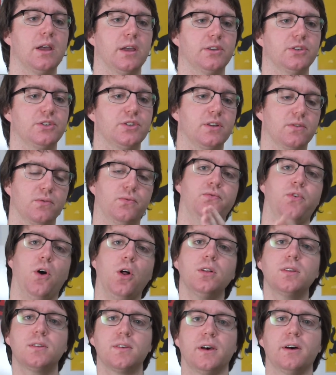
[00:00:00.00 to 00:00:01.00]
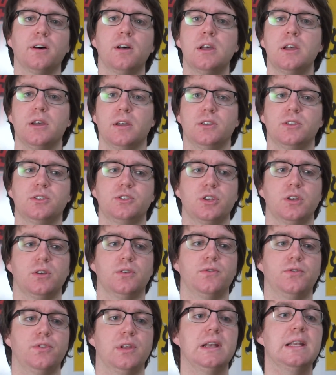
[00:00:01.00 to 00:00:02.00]
is that Volta is
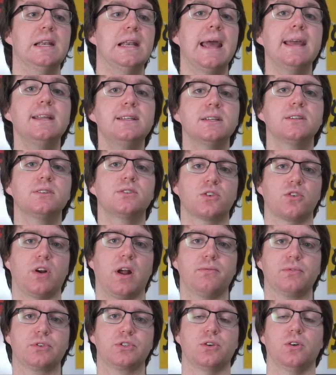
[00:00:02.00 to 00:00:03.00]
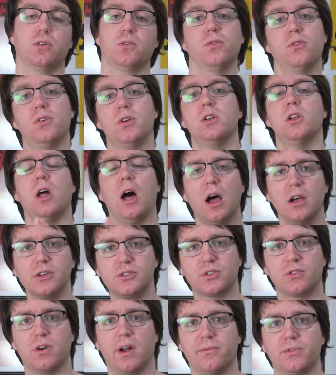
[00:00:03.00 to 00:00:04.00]
the latest graphics card, or the
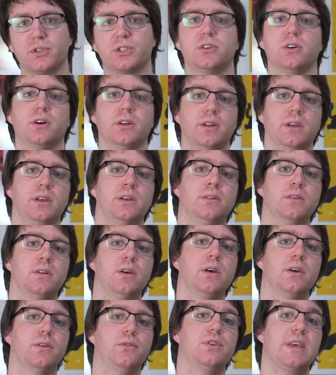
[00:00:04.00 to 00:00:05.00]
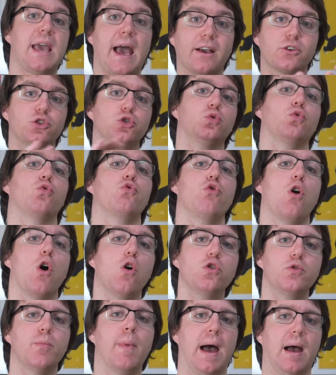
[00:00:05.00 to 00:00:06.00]
last graphics card in the actual
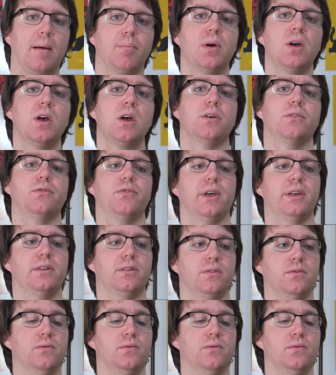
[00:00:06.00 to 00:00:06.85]
roadmap that